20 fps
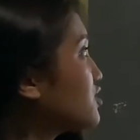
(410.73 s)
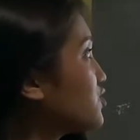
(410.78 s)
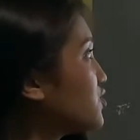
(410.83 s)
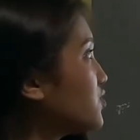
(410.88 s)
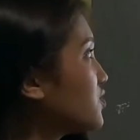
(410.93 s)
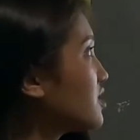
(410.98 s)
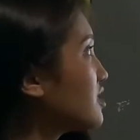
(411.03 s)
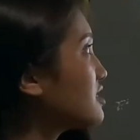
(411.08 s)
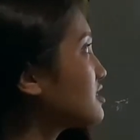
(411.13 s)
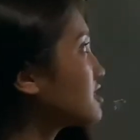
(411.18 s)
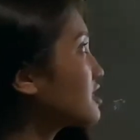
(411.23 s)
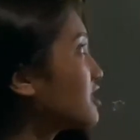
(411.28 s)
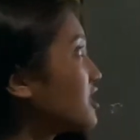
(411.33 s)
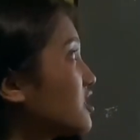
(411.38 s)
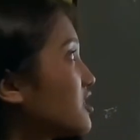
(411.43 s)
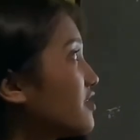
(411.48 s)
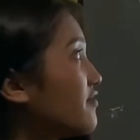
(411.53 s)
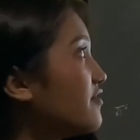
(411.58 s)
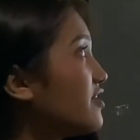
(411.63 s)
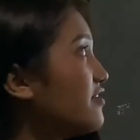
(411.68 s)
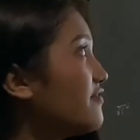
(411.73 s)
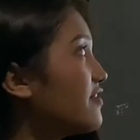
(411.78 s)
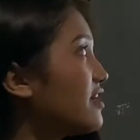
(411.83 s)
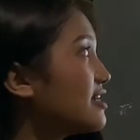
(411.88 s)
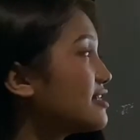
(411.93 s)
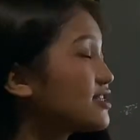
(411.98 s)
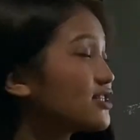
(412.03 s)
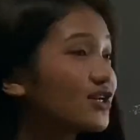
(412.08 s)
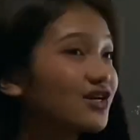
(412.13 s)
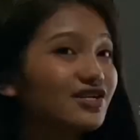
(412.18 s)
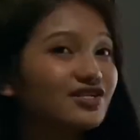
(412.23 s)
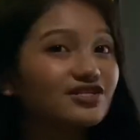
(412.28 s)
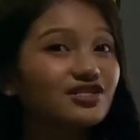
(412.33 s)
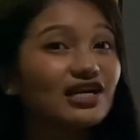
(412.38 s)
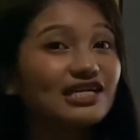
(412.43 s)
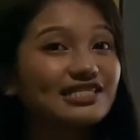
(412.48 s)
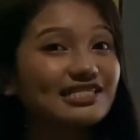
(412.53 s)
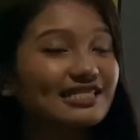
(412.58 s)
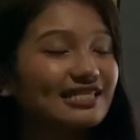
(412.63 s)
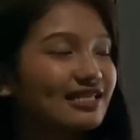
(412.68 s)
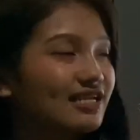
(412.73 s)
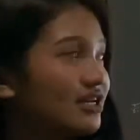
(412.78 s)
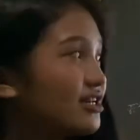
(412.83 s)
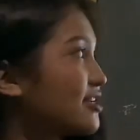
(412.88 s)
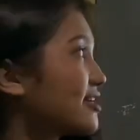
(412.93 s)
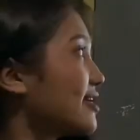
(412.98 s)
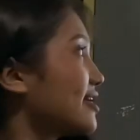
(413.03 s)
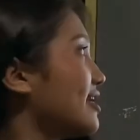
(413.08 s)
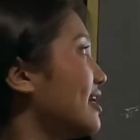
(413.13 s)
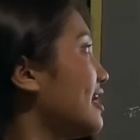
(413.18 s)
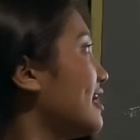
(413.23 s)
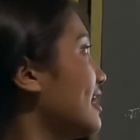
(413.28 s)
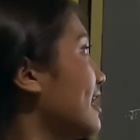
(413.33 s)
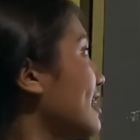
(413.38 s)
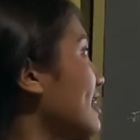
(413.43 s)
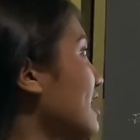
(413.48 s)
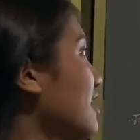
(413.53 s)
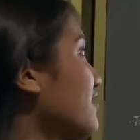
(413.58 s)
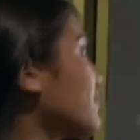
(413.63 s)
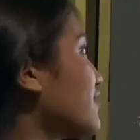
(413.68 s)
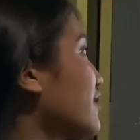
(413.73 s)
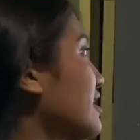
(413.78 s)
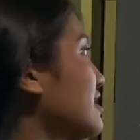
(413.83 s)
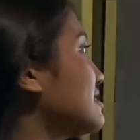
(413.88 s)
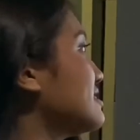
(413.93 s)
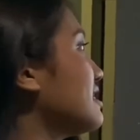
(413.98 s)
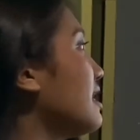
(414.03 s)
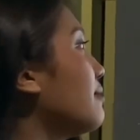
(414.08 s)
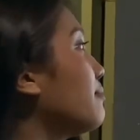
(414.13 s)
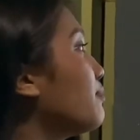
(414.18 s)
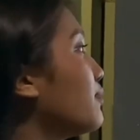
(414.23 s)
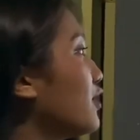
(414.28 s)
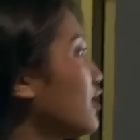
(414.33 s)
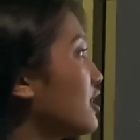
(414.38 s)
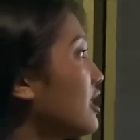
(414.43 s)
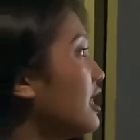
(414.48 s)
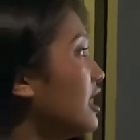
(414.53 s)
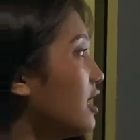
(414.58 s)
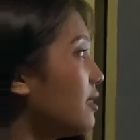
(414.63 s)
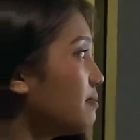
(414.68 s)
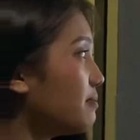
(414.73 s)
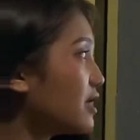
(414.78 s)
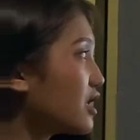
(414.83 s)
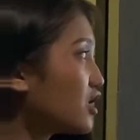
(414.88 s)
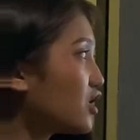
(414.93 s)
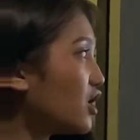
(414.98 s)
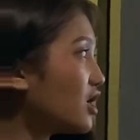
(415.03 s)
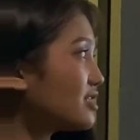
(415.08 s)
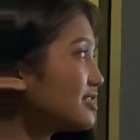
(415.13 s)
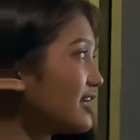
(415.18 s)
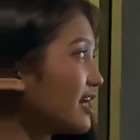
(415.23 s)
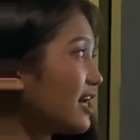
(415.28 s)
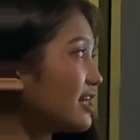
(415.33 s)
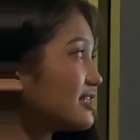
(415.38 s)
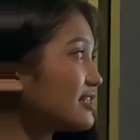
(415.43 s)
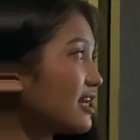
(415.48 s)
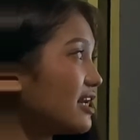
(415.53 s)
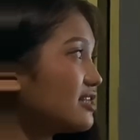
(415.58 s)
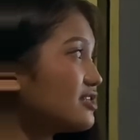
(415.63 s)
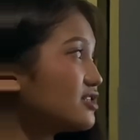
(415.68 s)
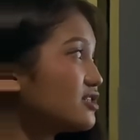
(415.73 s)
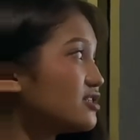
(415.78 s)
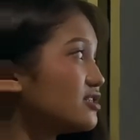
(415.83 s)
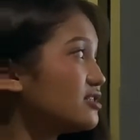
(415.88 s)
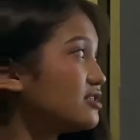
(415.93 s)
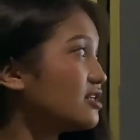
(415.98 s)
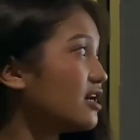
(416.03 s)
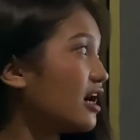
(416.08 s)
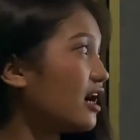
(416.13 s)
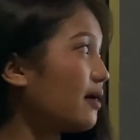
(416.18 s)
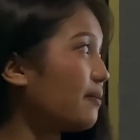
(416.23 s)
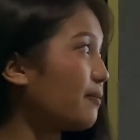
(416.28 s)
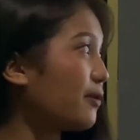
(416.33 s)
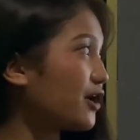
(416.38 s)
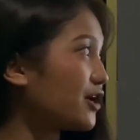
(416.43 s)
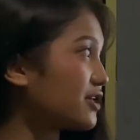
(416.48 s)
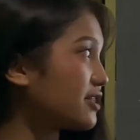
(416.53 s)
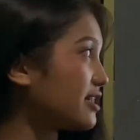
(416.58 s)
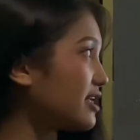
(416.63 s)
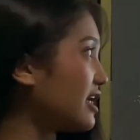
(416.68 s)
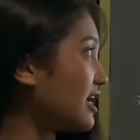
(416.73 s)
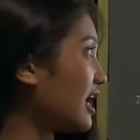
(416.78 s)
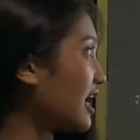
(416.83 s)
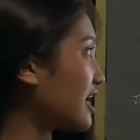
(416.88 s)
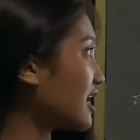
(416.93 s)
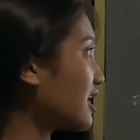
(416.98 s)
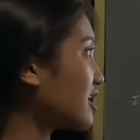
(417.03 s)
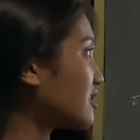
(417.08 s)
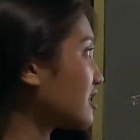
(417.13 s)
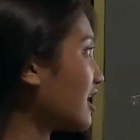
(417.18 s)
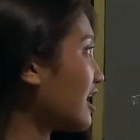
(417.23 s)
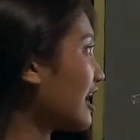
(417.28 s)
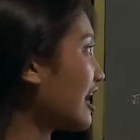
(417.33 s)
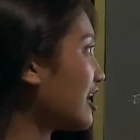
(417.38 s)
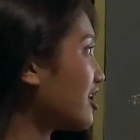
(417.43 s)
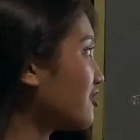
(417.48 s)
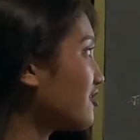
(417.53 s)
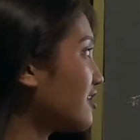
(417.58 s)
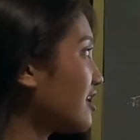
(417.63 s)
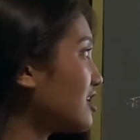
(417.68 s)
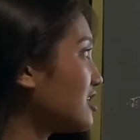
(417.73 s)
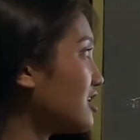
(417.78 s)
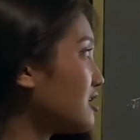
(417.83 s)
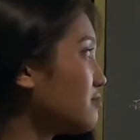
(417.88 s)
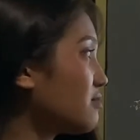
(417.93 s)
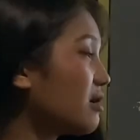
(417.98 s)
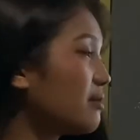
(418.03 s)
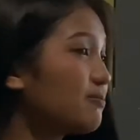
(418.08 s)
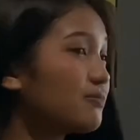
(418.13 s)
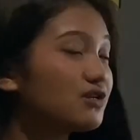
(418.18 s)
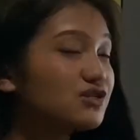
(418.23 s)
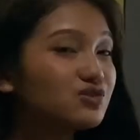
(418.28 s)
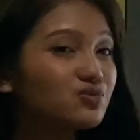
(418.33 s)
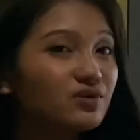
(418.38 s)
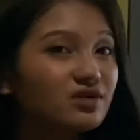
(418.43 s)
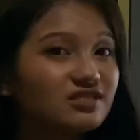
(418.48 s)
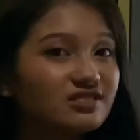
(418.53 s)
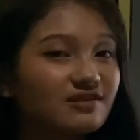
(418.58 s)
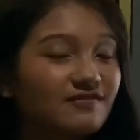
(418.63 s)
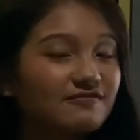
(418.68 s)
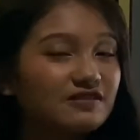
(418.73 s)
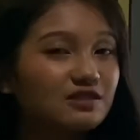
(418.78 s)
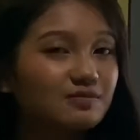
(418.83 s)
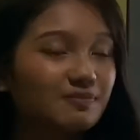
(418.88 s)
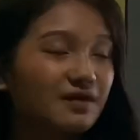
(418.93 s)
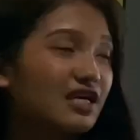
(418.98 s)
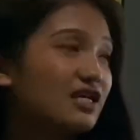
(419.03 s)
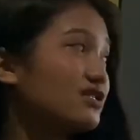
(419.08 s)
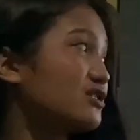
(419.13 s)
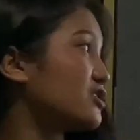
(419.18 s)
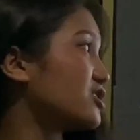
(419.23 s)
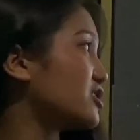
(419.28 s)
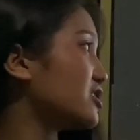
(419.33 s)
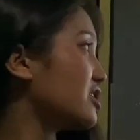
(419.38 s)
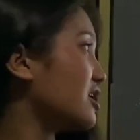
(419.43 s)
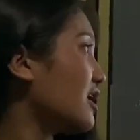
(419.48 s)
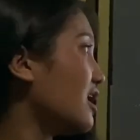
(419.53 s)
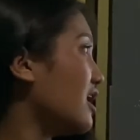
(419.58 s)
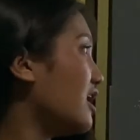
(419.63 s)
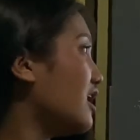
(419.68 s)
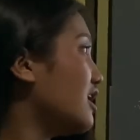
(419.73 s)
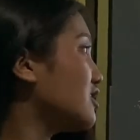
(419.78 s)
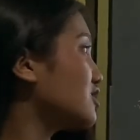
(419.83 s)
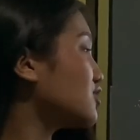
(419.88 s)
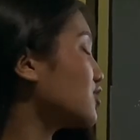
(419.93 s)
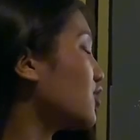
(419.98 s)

two consecutive events are not clear. Like for example, because I attend a party, I got a high grade in my persuasive speech. So